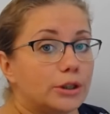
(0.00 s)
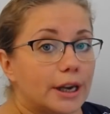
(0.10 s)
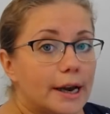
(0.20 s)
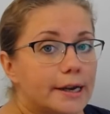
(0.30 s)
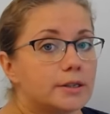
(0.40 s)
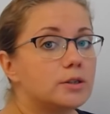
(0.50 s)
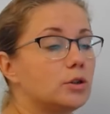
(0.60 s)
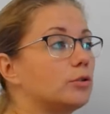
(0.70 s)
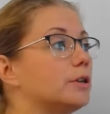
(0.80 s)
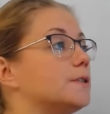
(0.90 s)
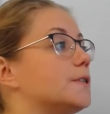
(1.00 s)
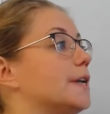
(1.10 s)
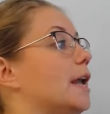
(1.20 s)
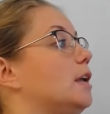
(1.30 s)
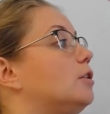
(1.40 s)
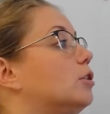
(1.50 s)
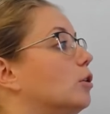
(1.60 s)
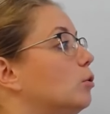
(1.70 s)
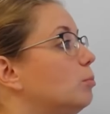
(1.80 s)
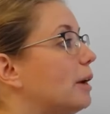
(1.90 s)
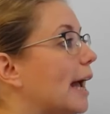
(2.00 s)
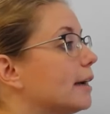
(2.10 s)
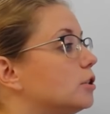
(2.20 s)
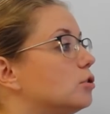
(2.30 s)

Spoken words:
Yes, you can say go back